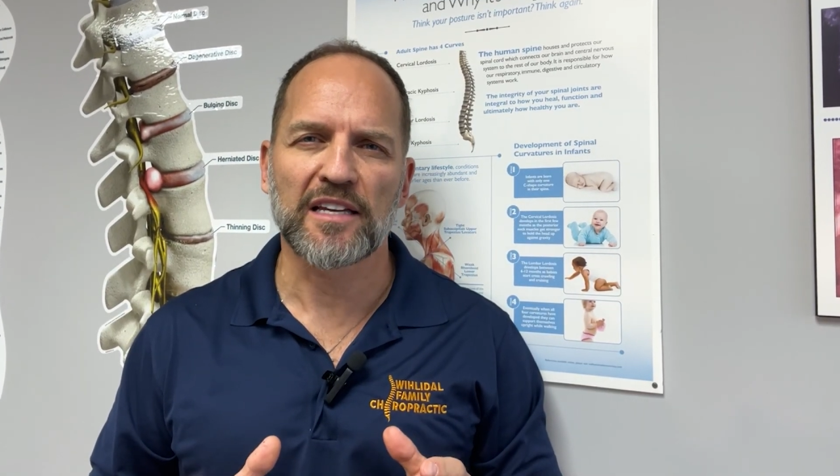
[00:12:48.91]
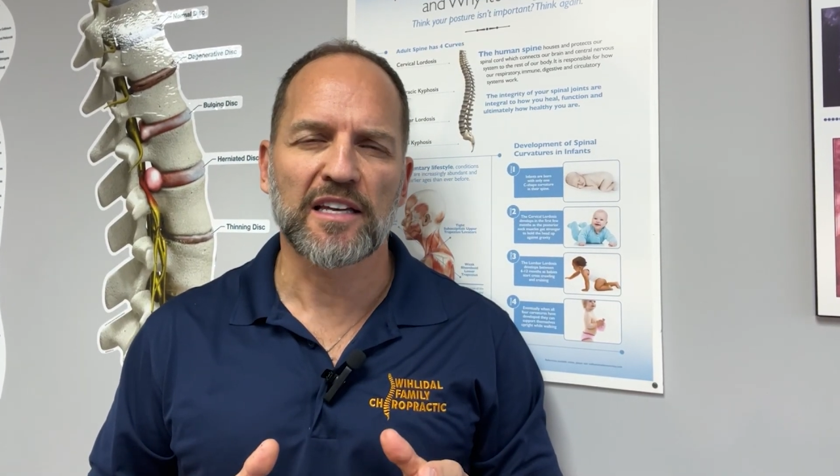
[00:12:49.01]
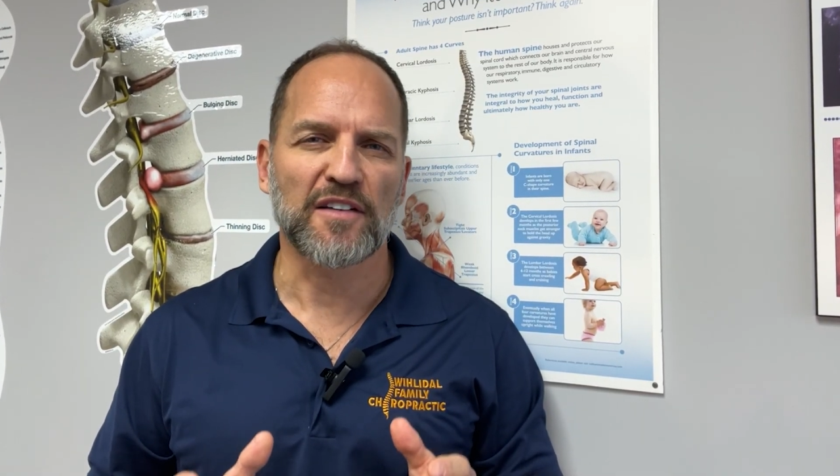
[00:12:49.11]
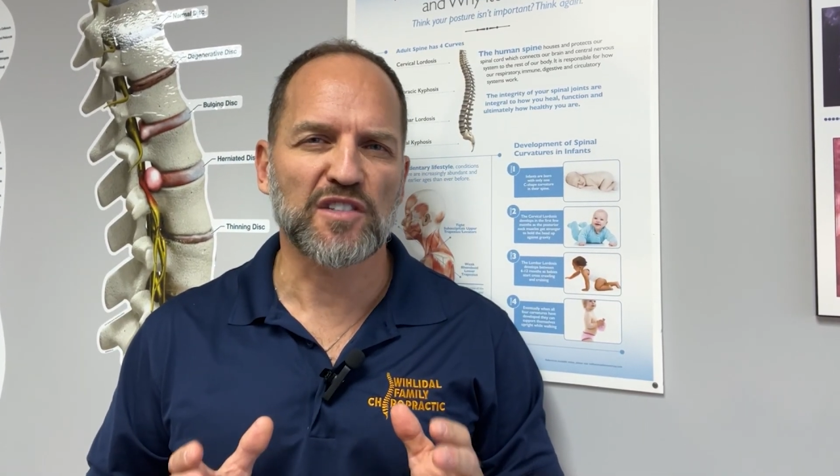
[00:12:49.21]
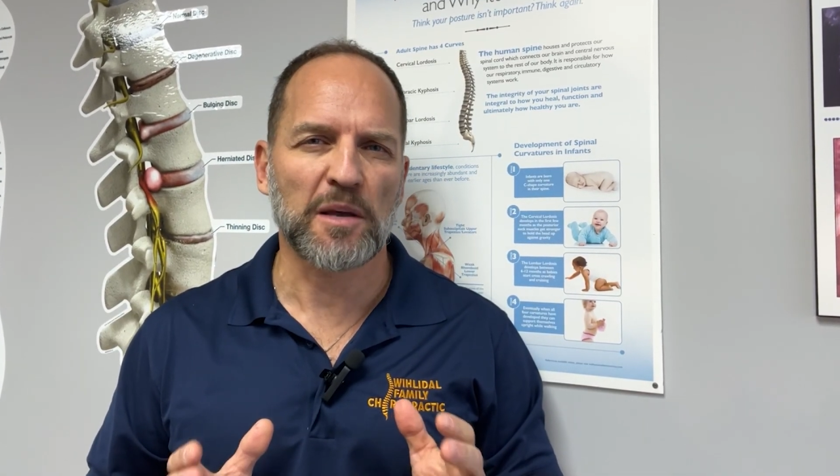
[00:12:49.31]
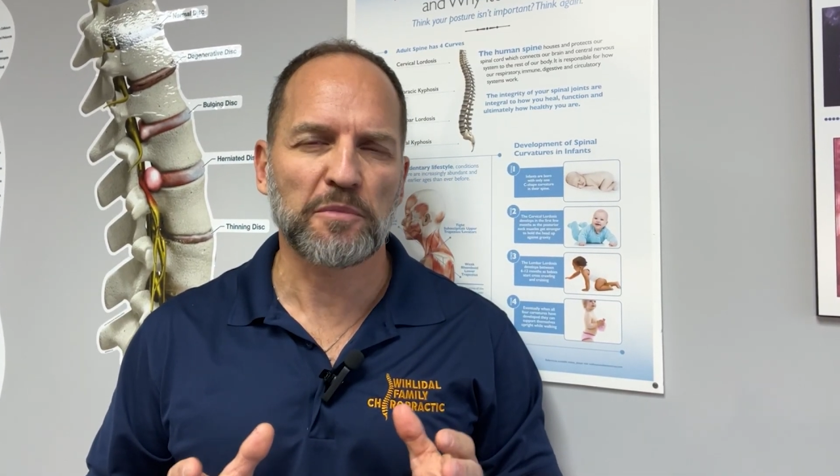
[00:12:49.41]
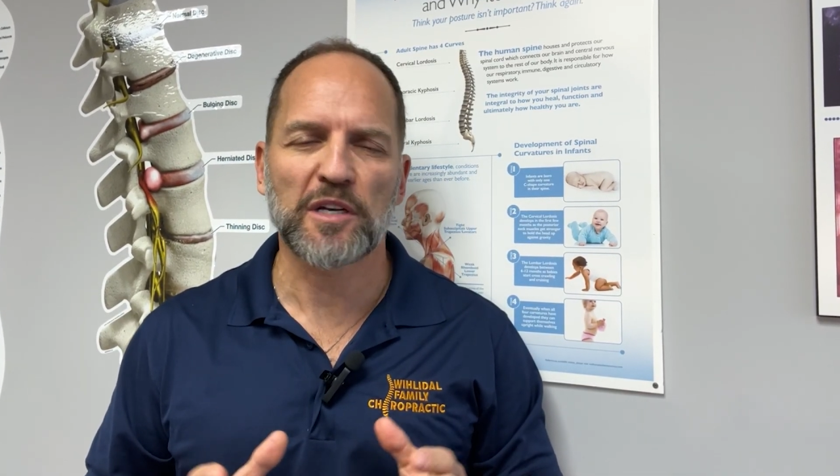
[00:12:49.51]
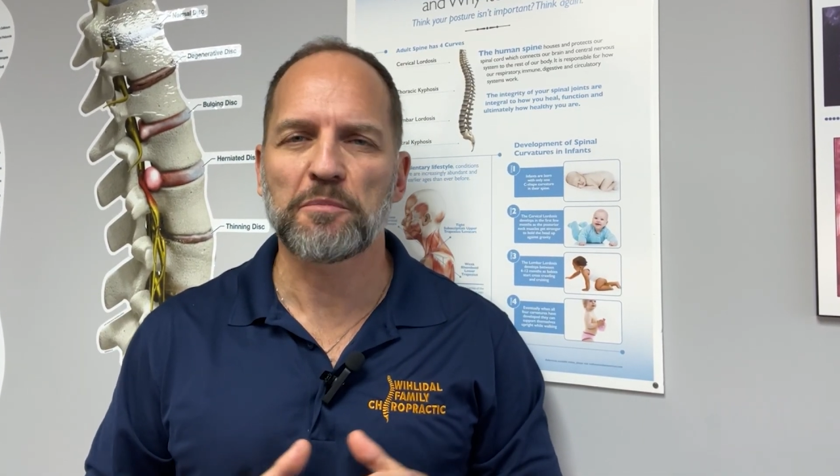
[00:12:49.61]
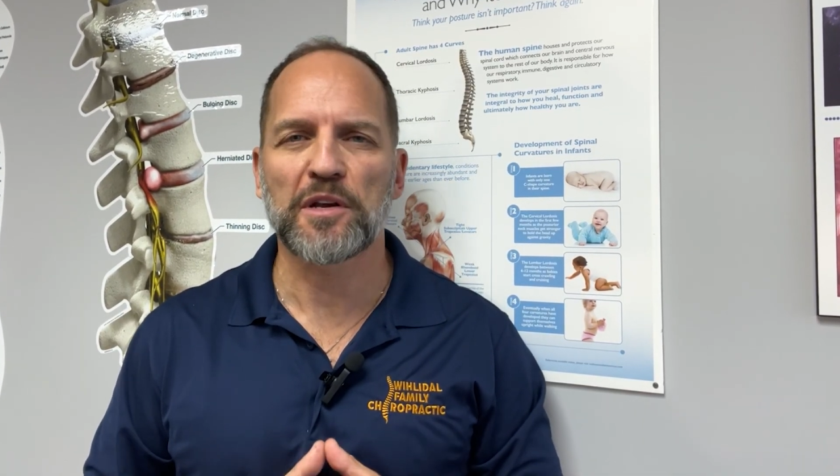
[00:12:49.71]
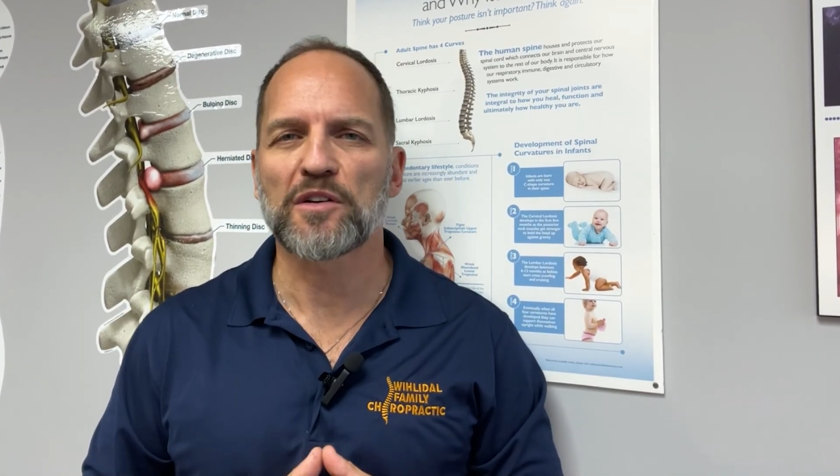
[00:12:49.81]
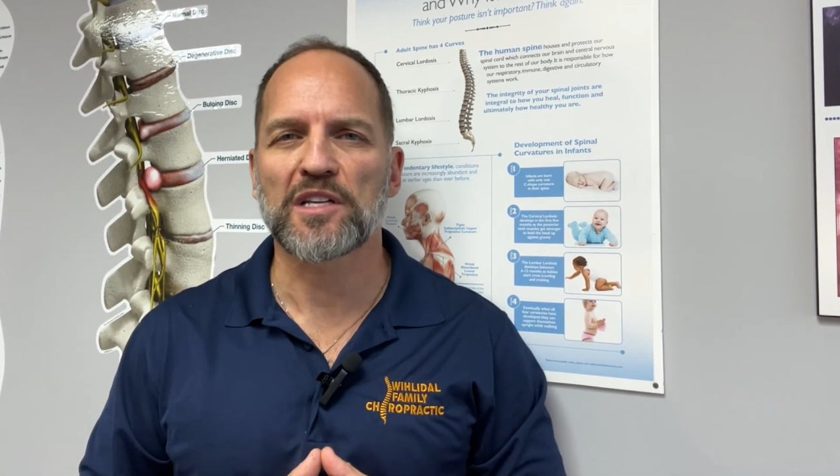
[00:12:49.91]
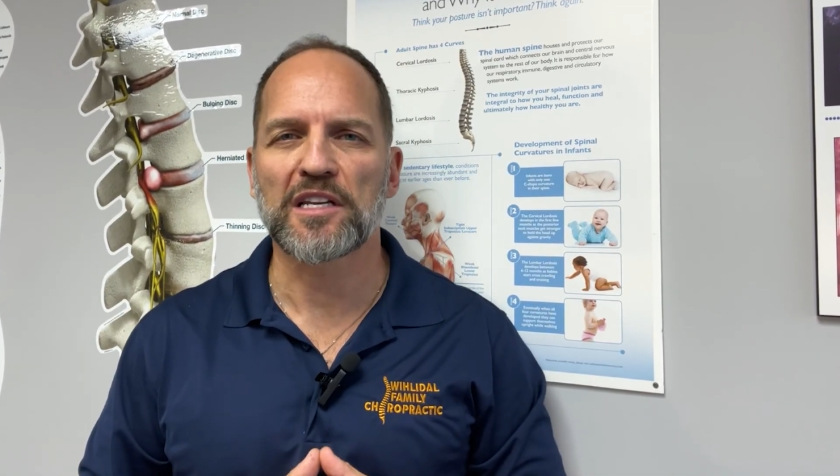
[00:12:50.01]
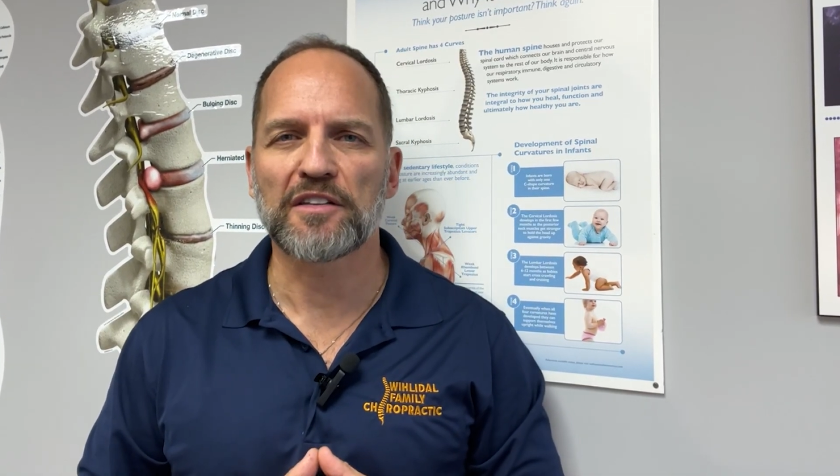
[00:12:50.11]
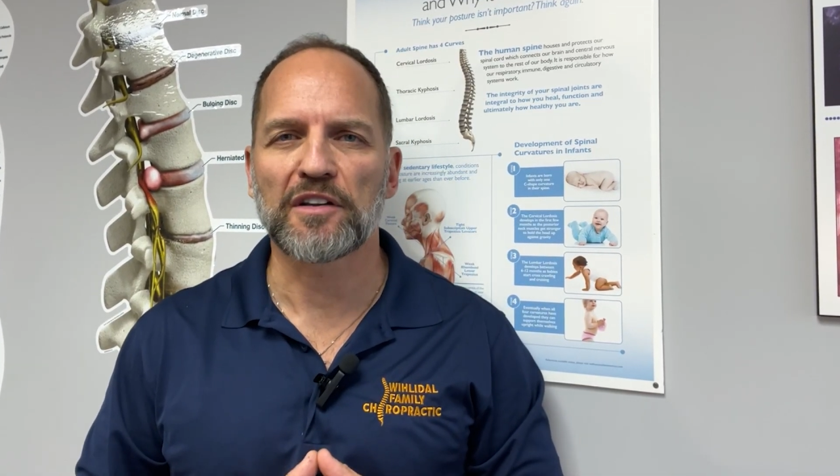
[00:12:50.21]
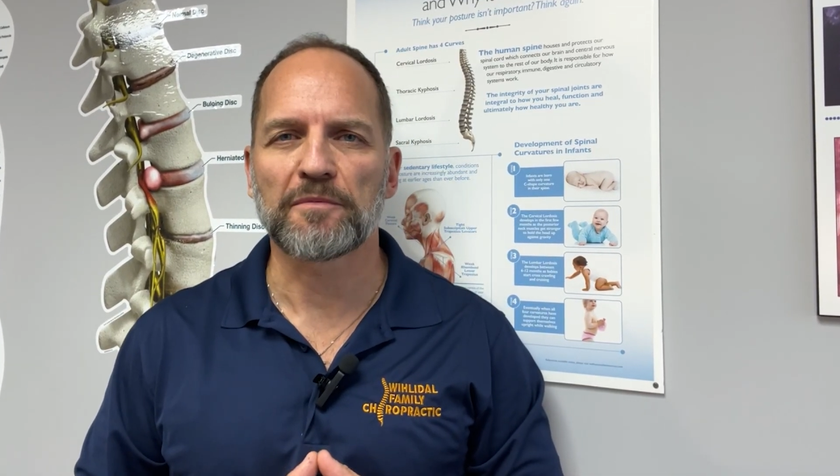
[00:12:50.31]
if something appears
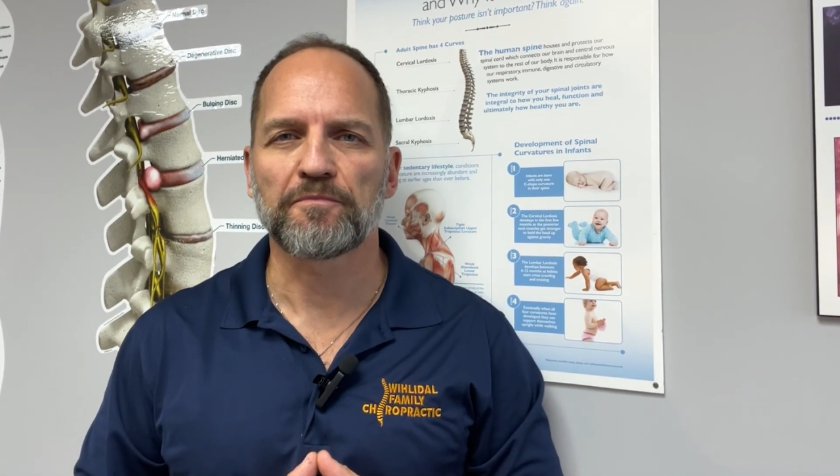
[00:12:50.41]
uneven.